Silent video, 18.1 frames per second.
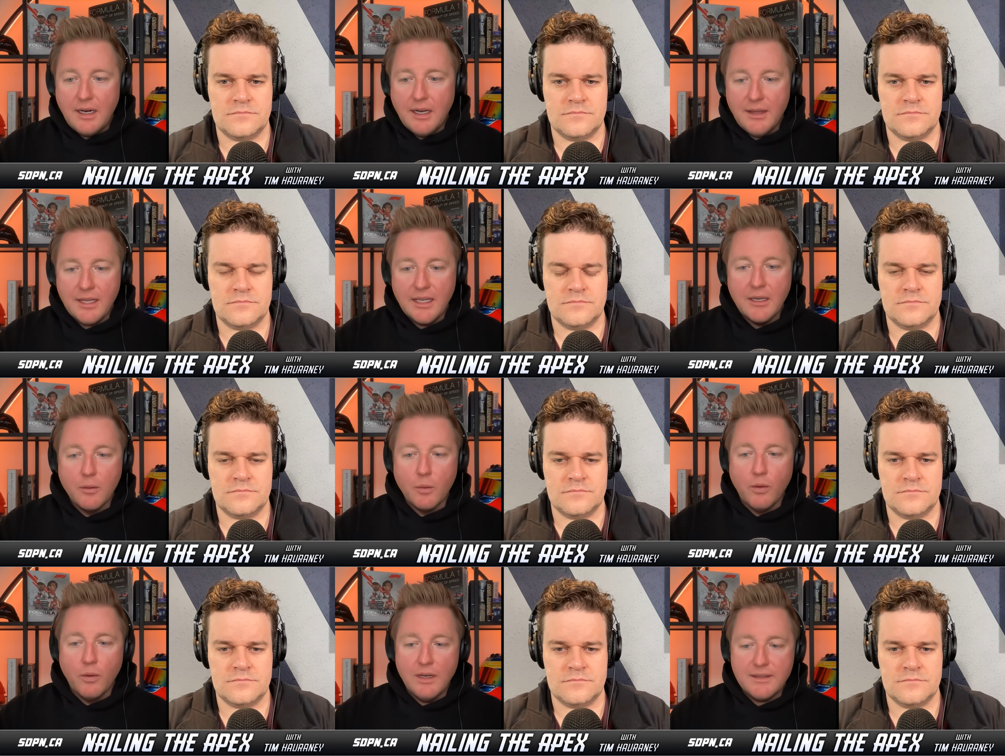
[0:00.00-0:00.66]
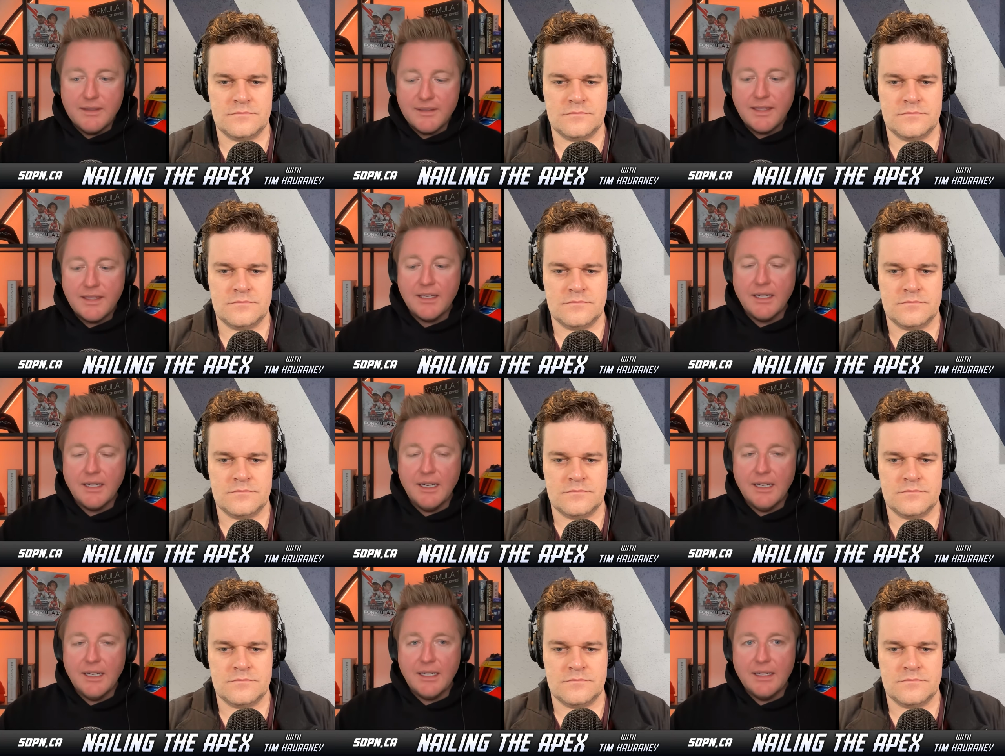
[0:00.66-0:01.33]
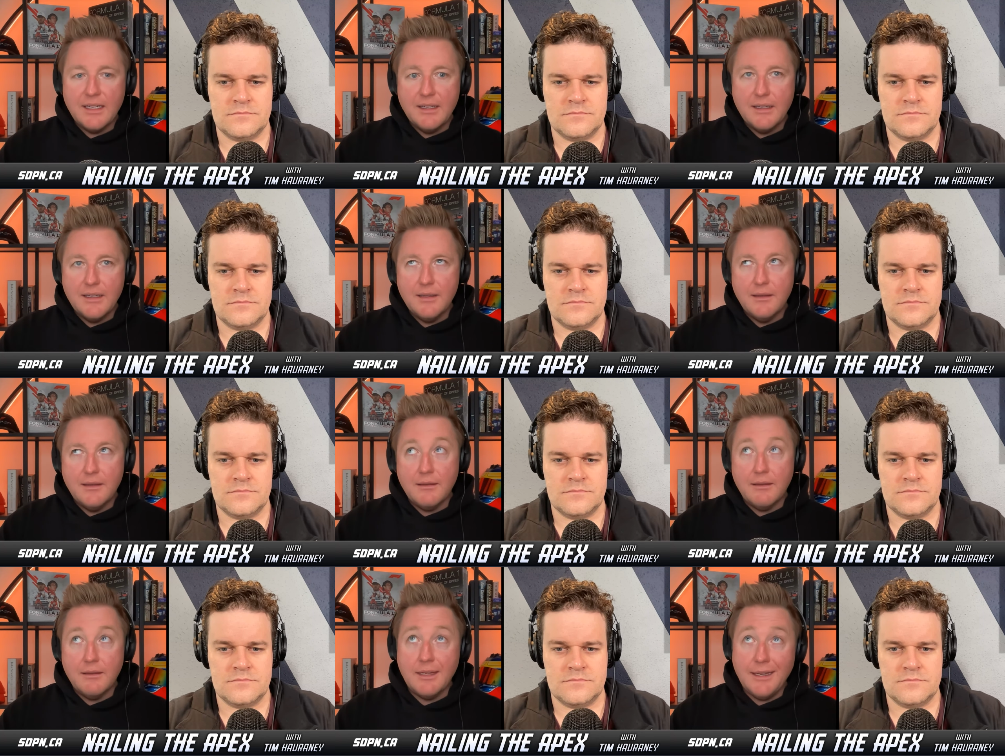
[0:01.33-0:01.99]
Speaker 1: I think once they kind of
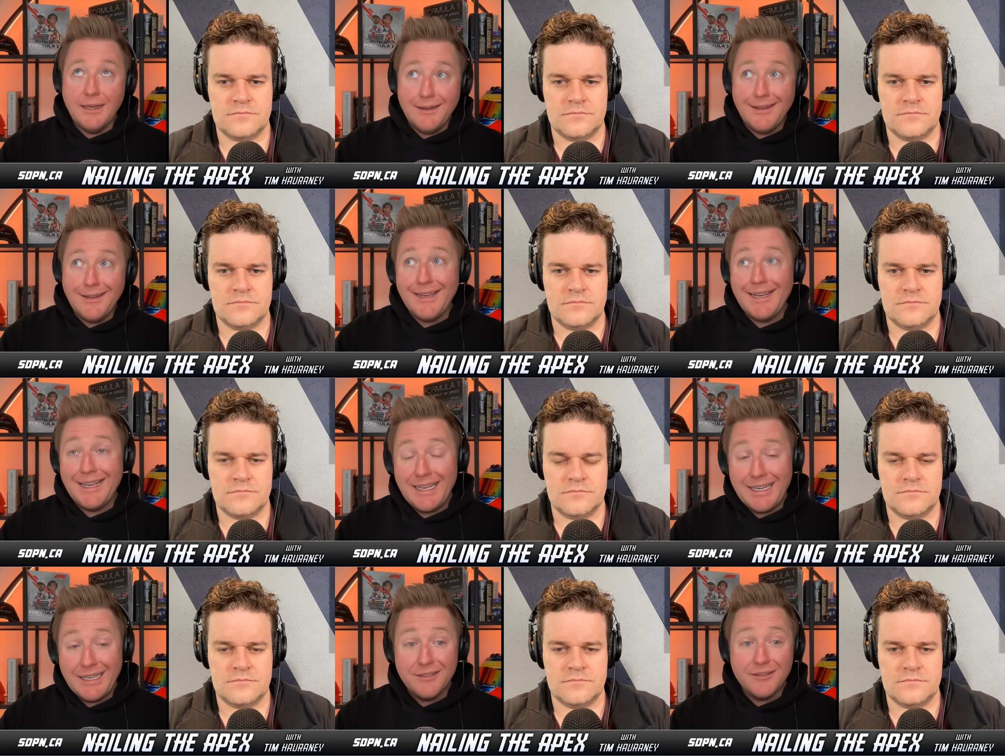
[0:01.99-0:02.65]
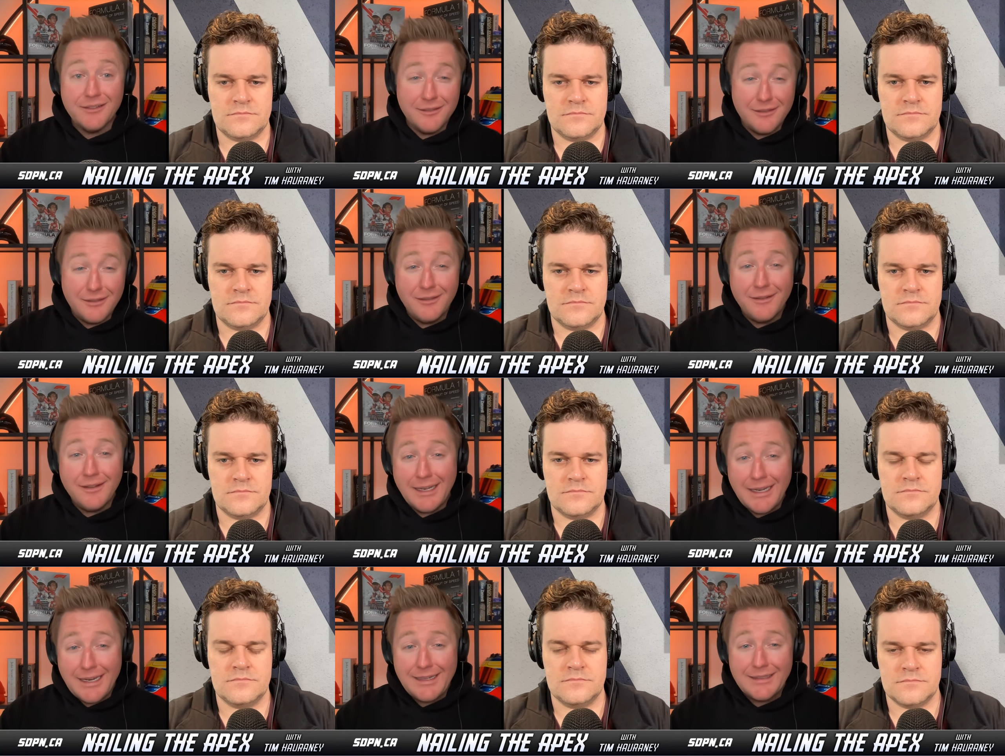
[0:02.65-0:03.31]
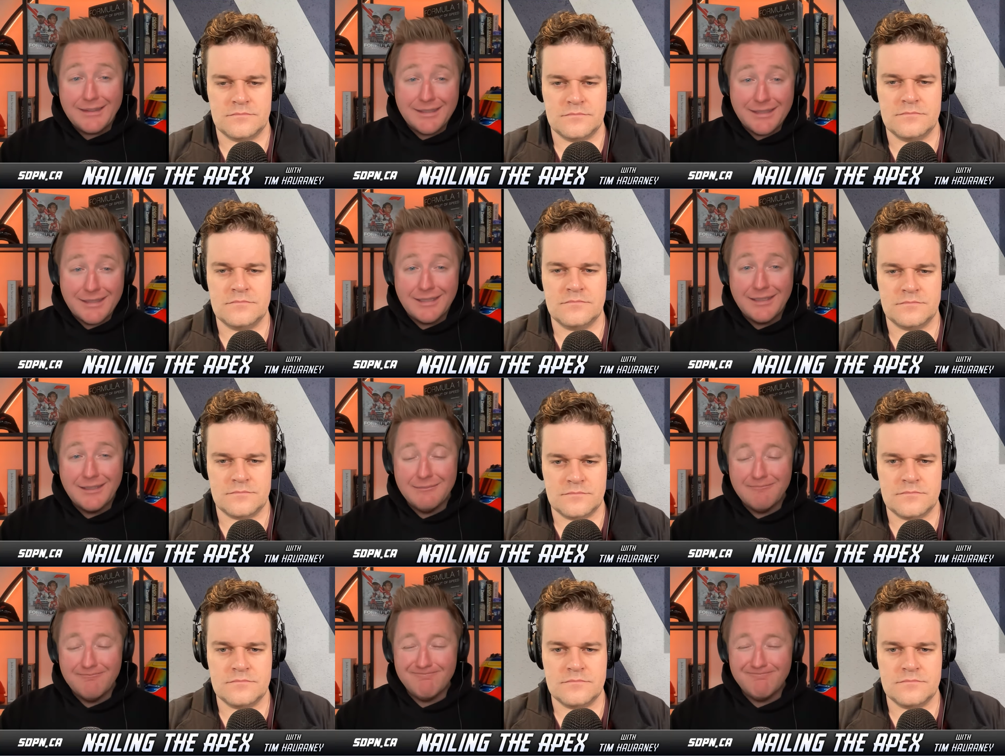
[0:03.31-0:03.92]
get a handle on that.